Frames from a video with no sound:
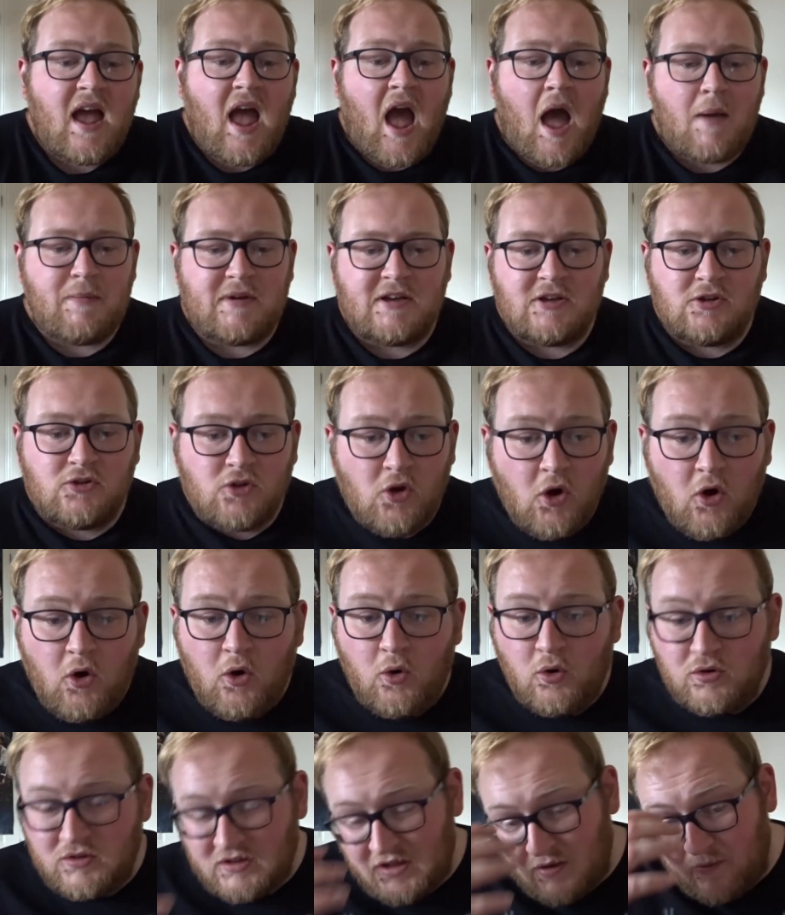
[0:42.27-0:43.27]
I mean, not
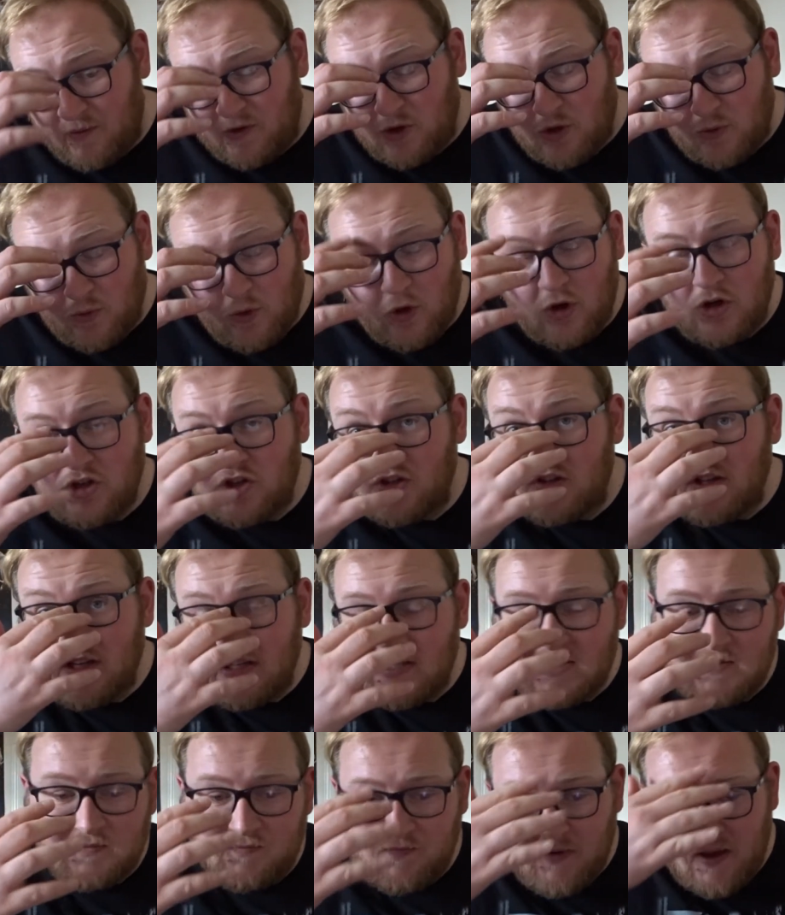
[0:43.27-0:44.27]
only when you watch
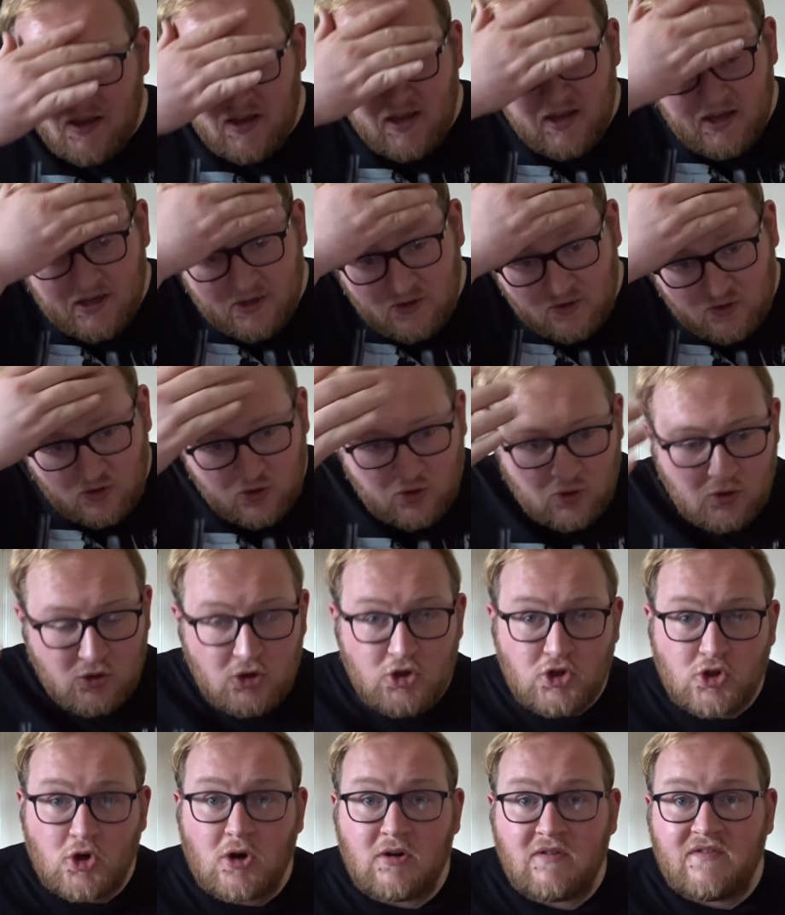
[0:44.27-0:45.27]
these two
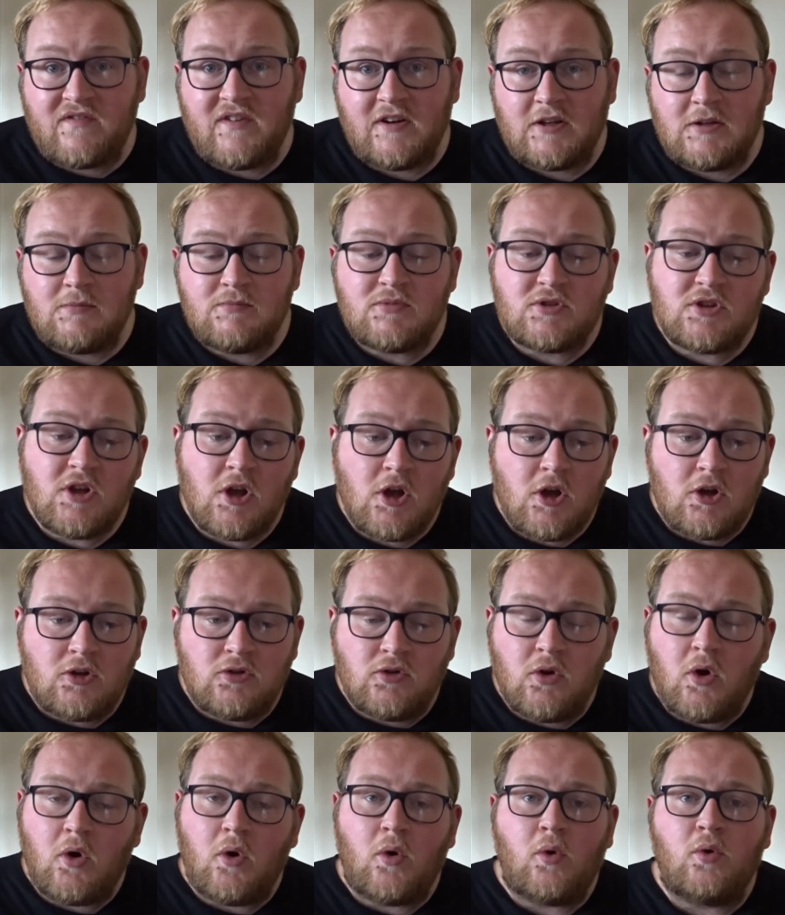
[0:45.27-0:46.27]
short films,
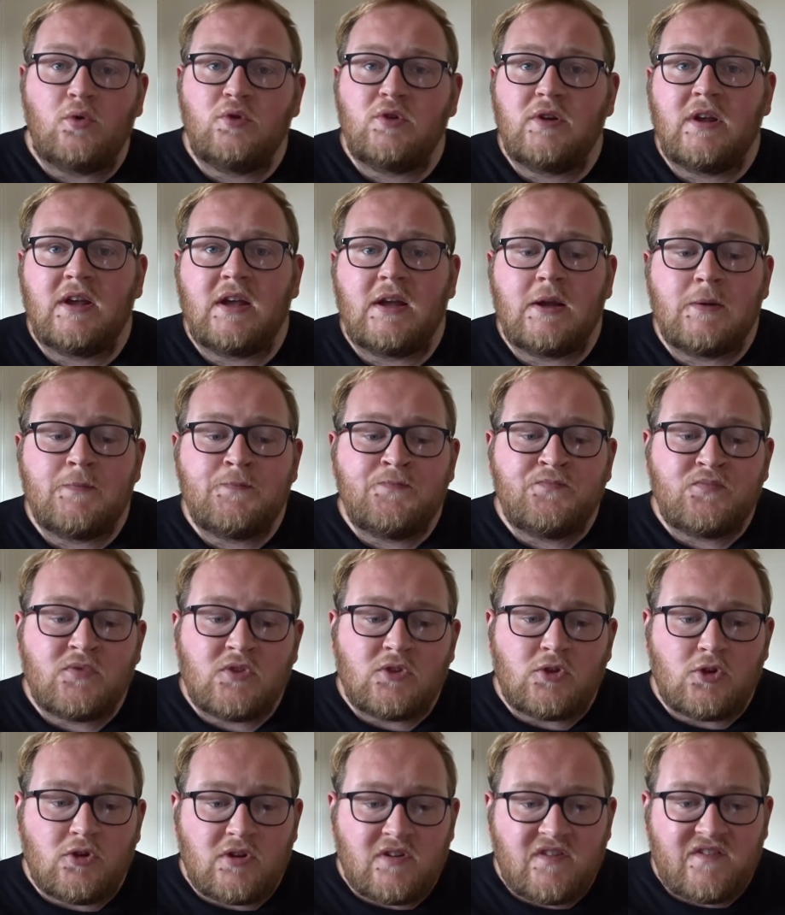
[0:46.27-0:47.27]
not only
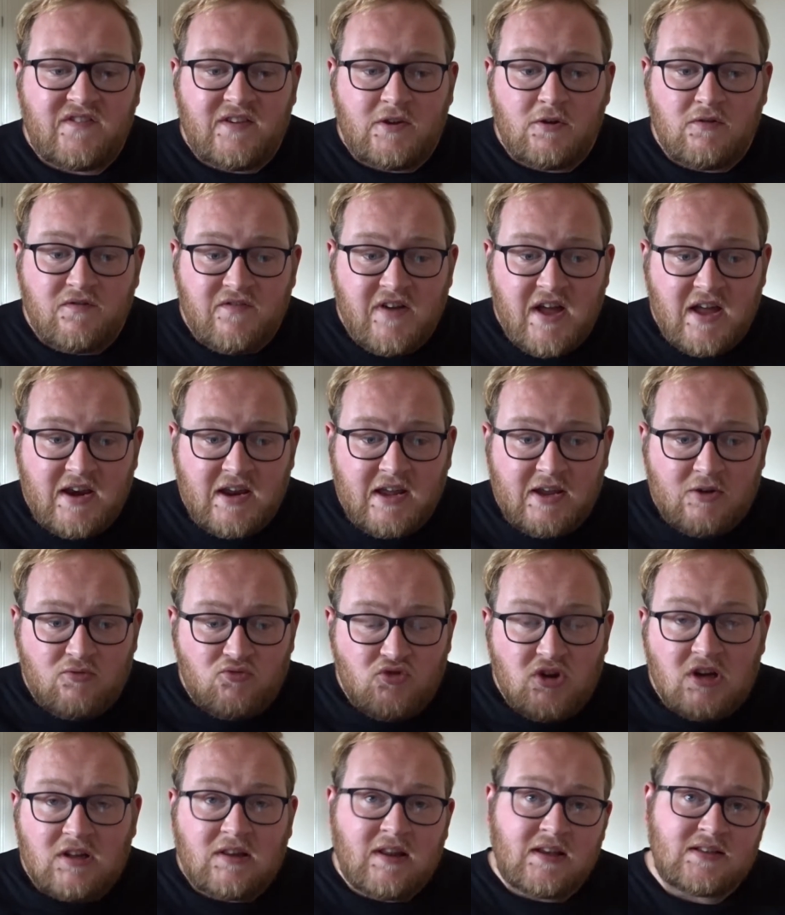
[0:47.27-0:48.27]
do they feel very
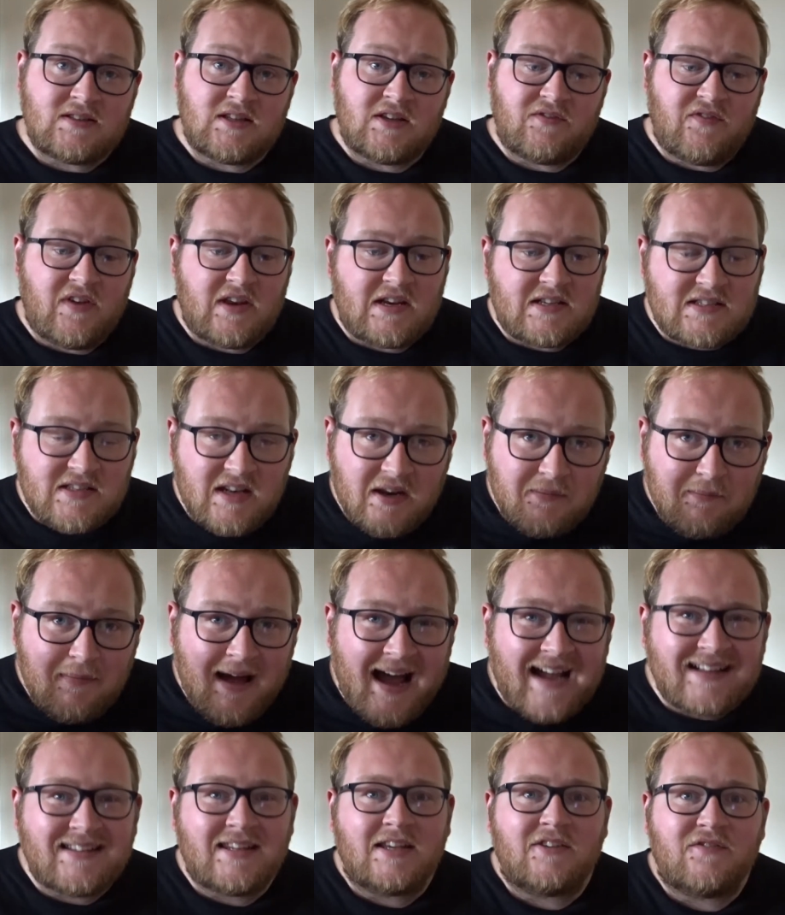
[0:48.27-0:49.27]
realistic, very
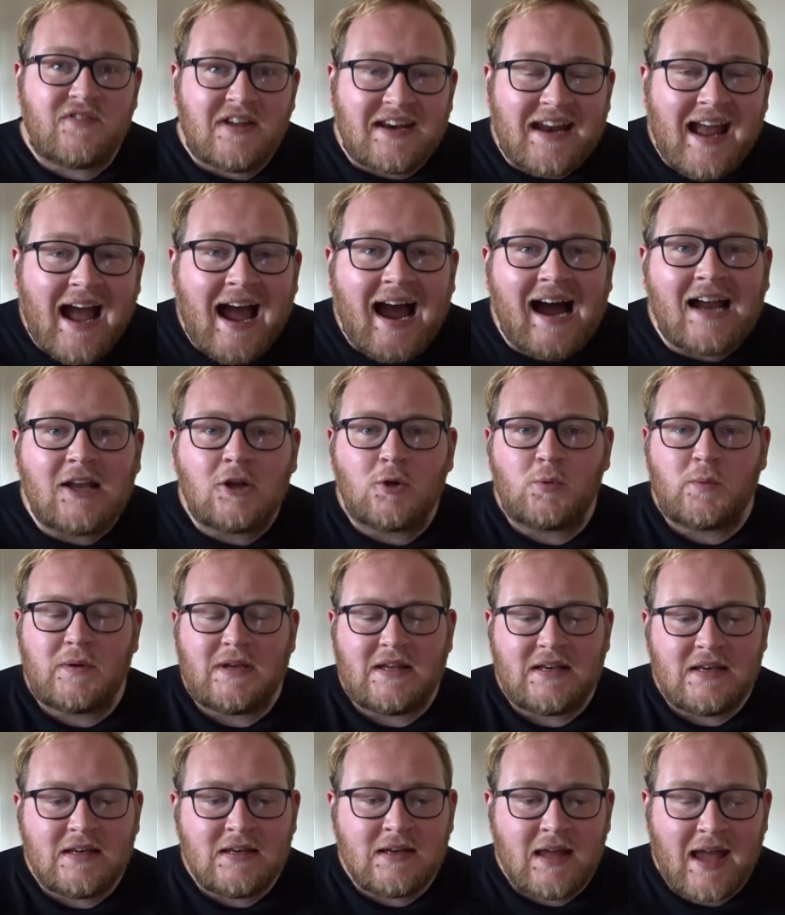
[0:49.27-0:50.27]
cinematic, very
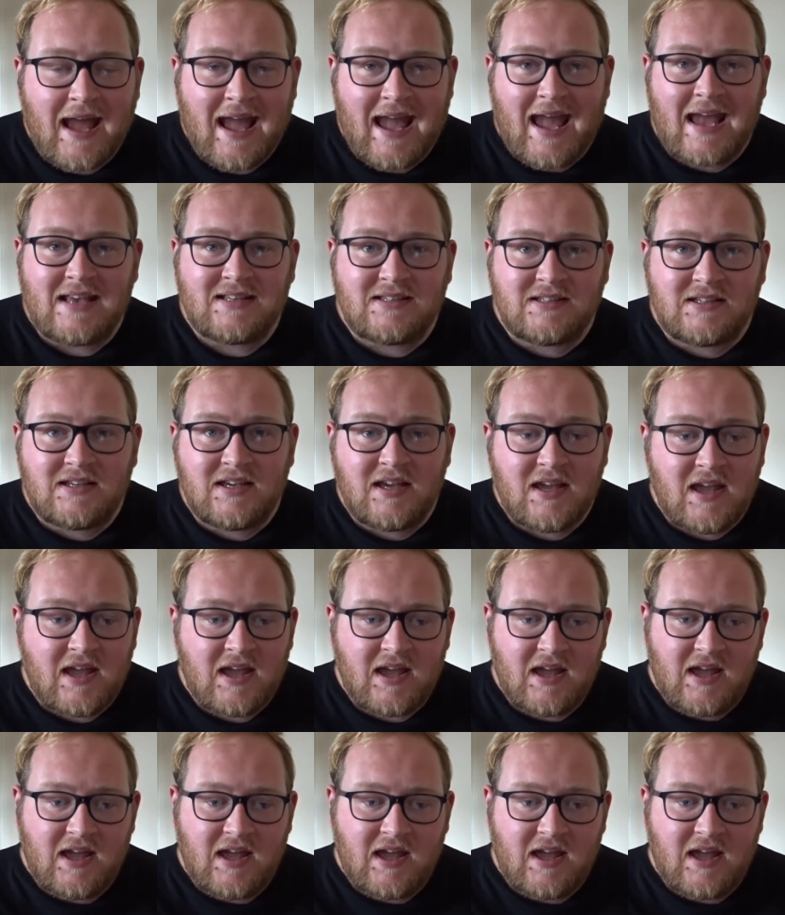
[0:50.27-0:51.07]
Halloween-esque